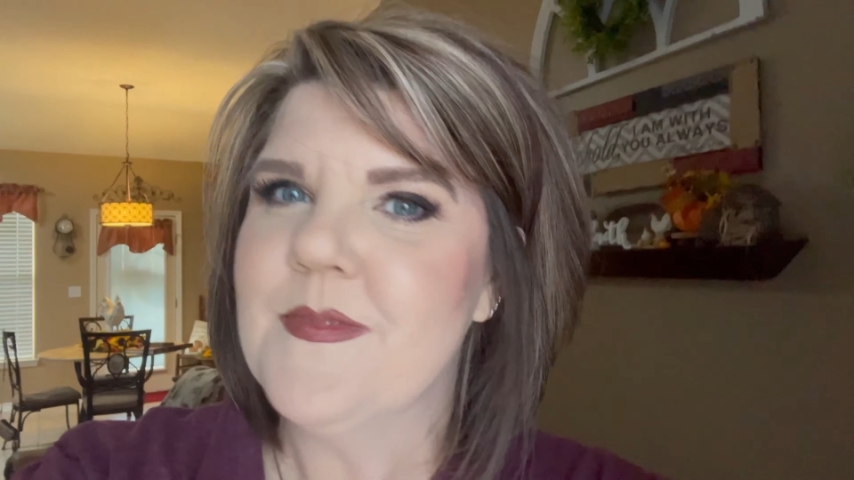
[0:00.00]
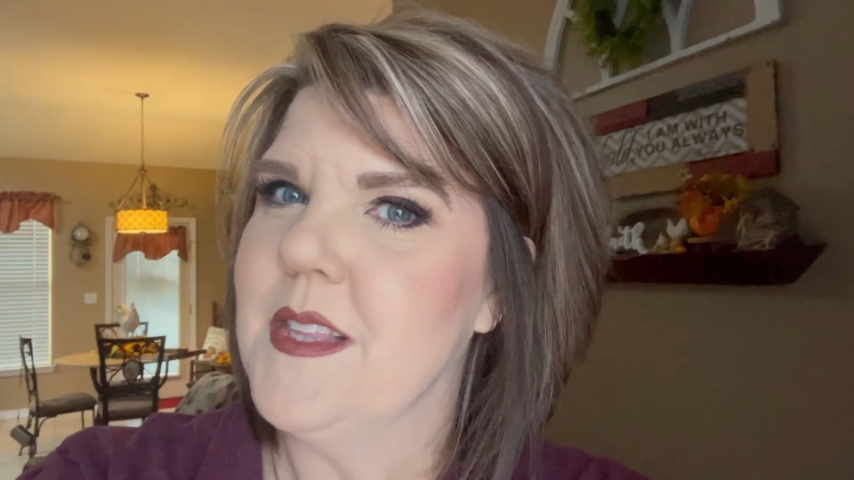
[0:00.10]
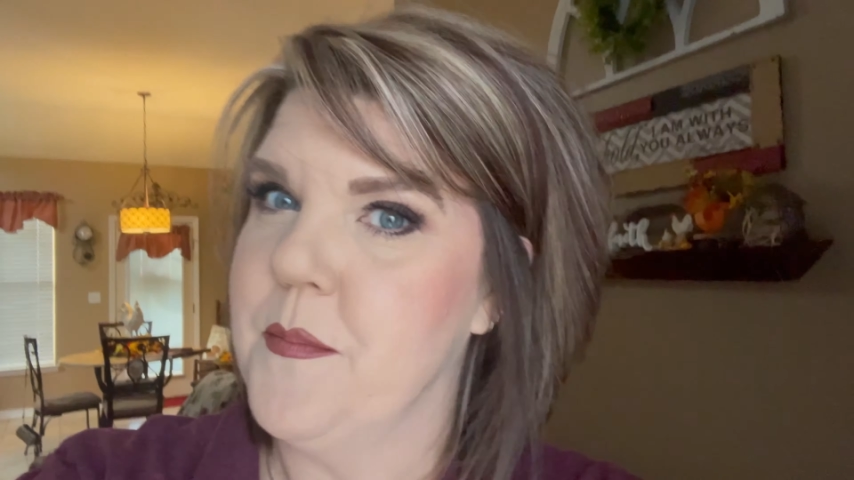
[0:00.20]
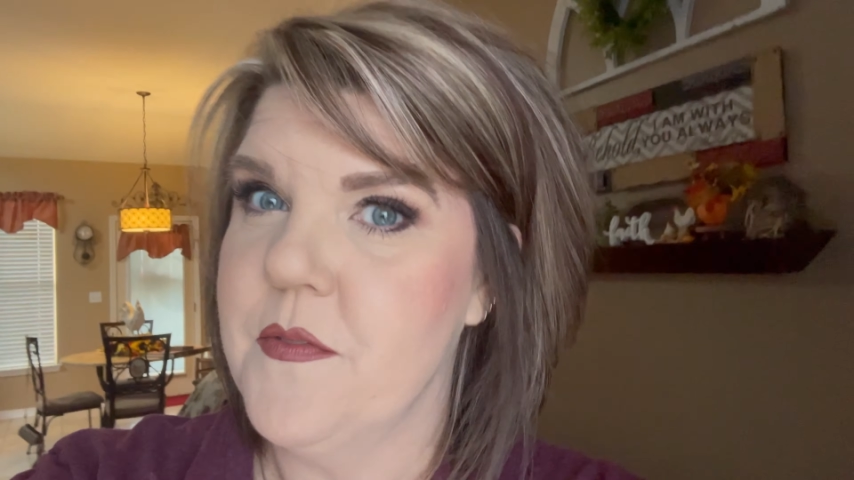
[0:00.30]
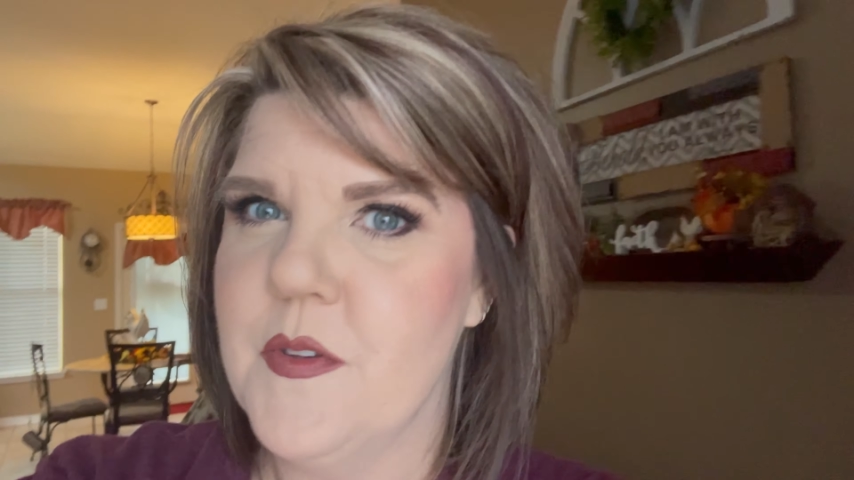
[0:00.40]

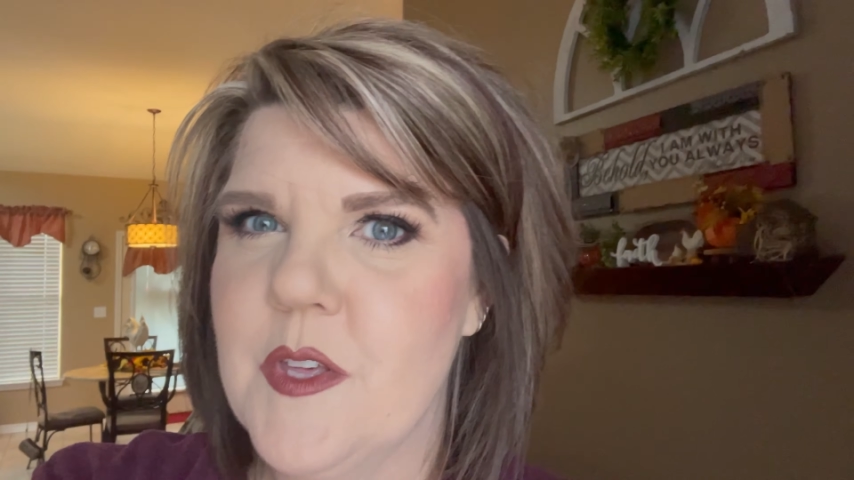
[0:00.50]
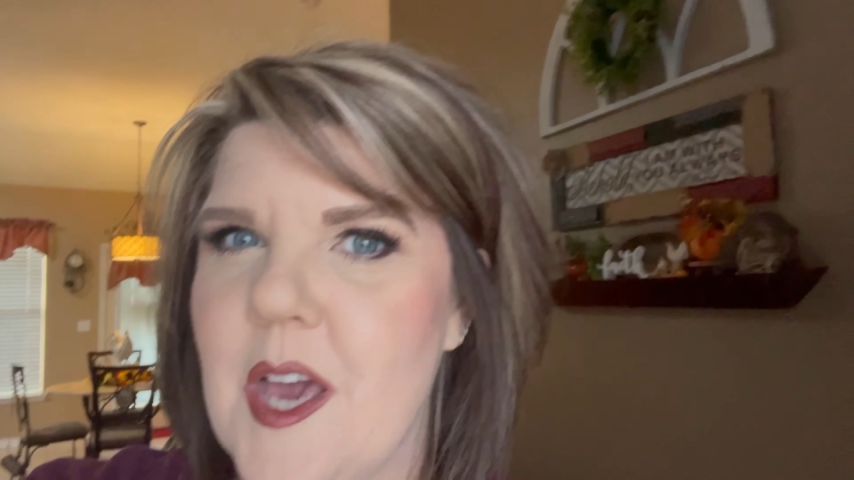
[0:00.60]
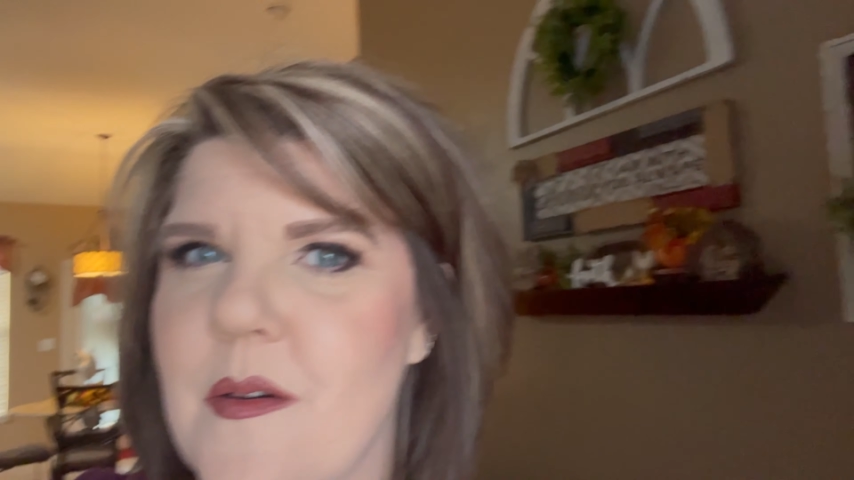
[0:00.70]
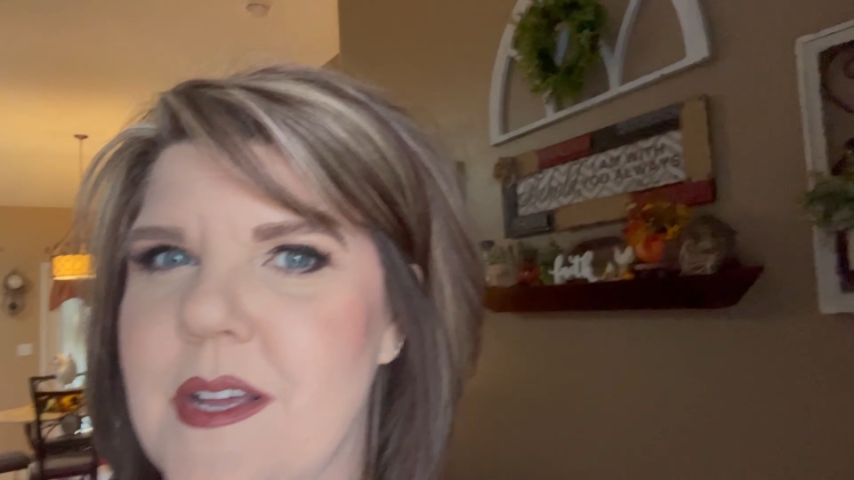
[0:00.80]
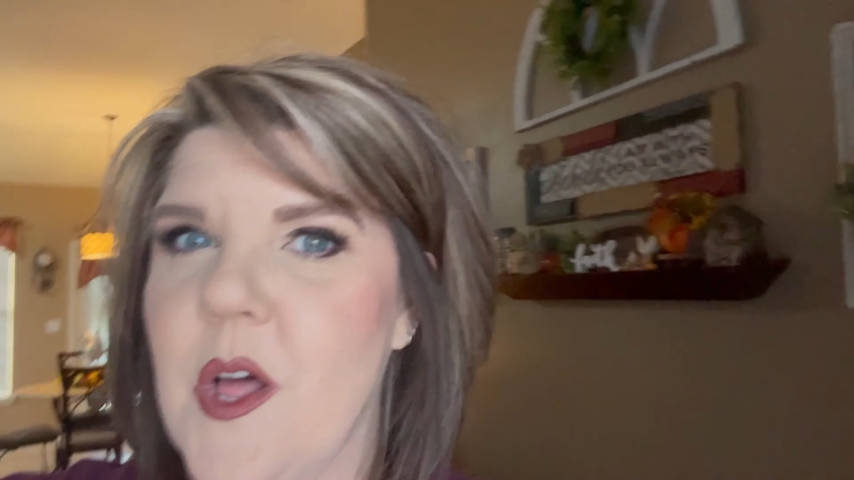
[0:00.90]
Let me fill
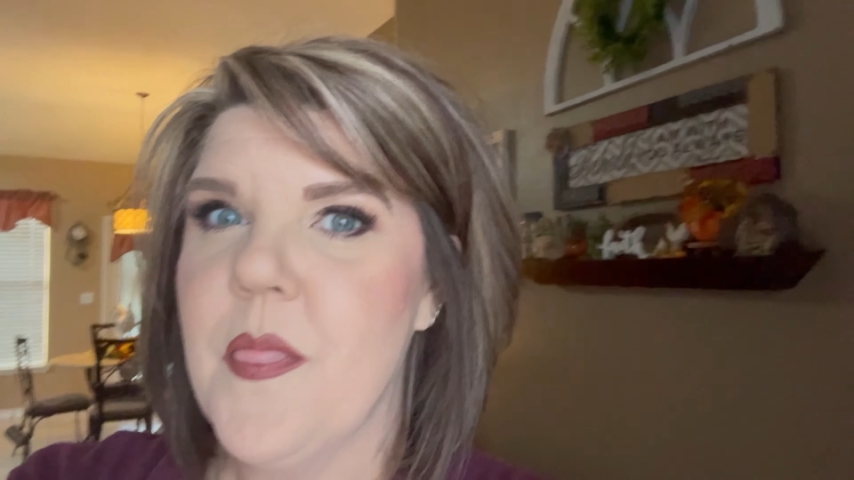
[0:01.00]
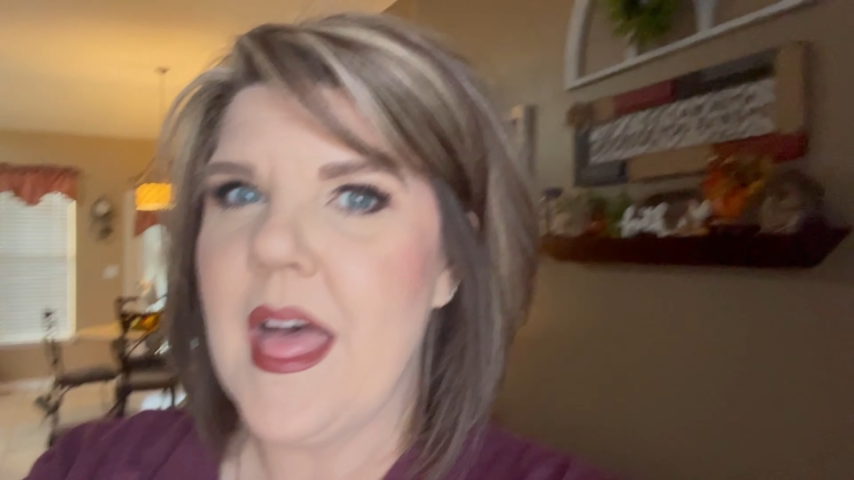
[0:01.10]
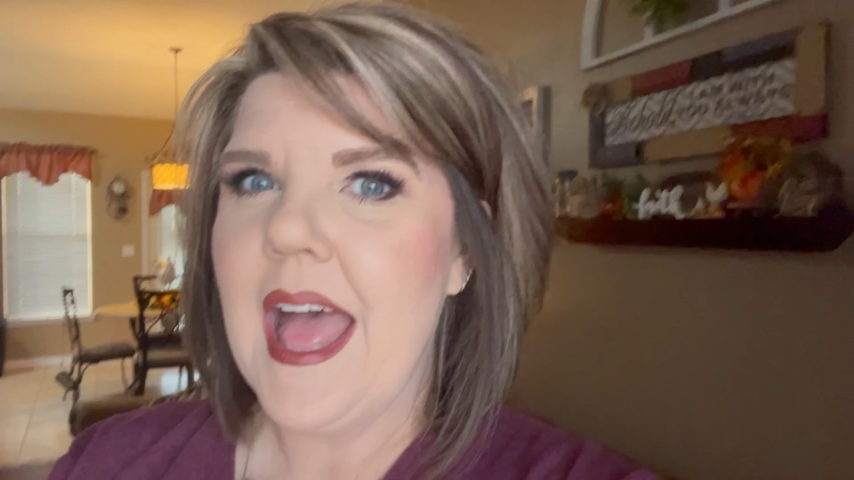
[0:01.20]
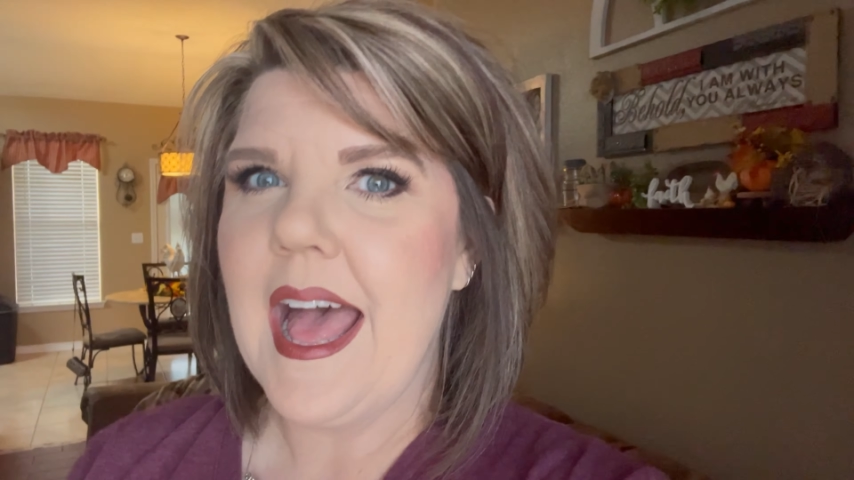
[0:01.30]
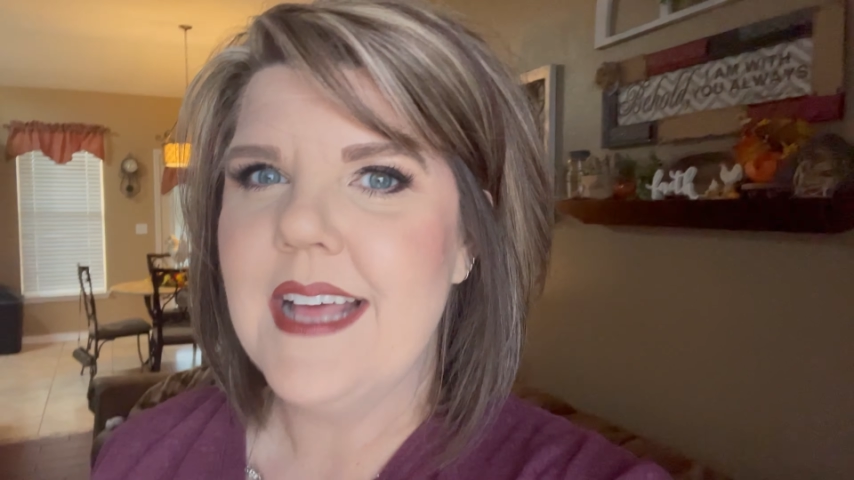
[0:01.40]
y'all in on
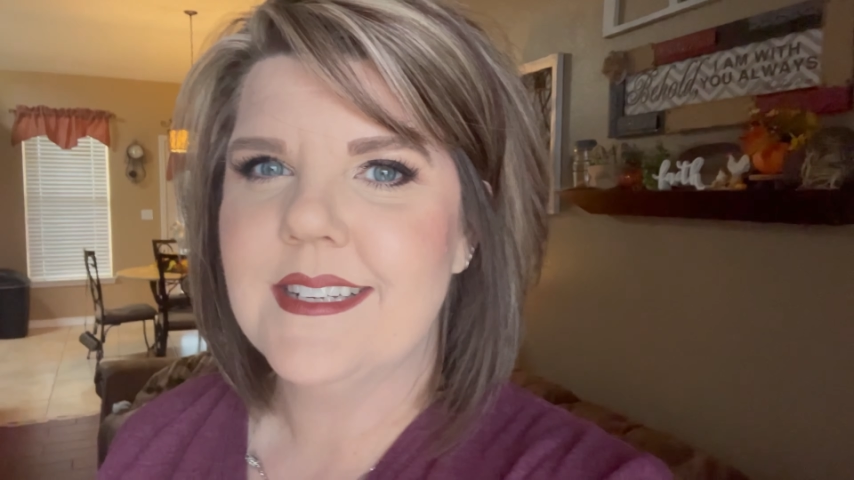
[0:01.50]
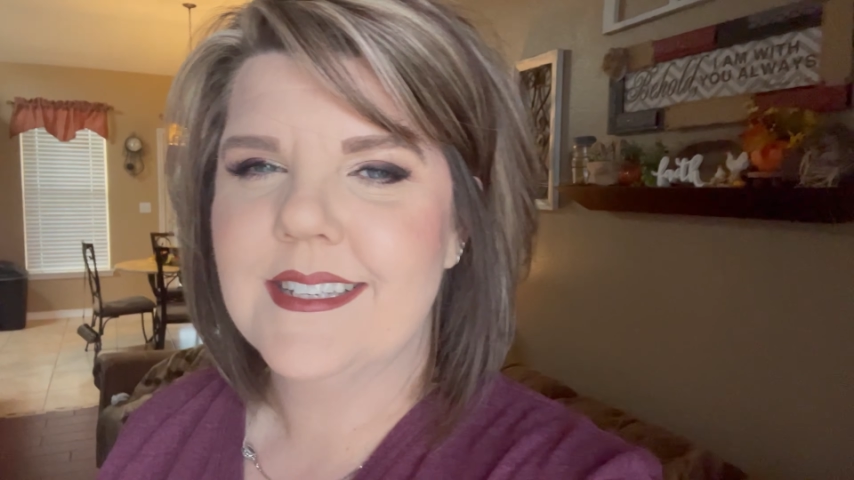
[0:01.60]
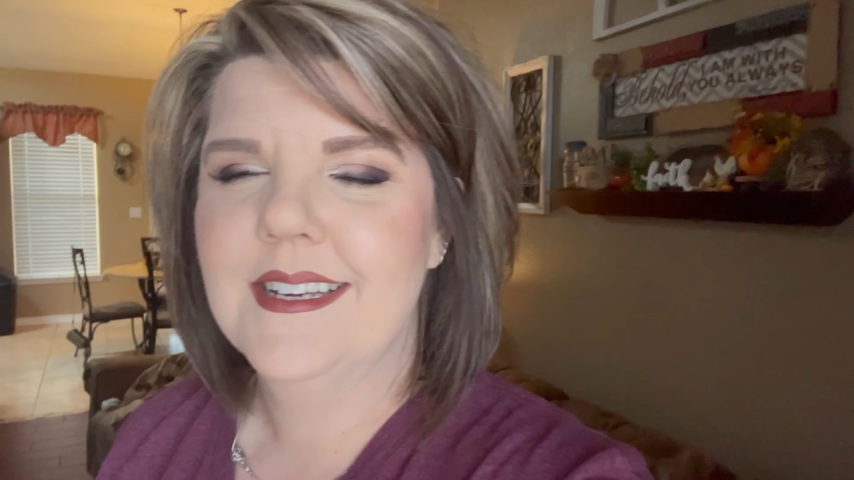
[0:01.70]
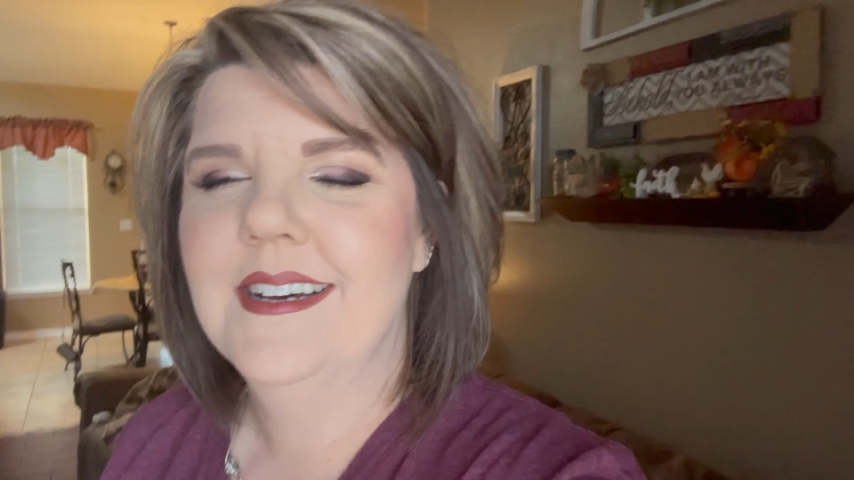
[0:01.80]
that.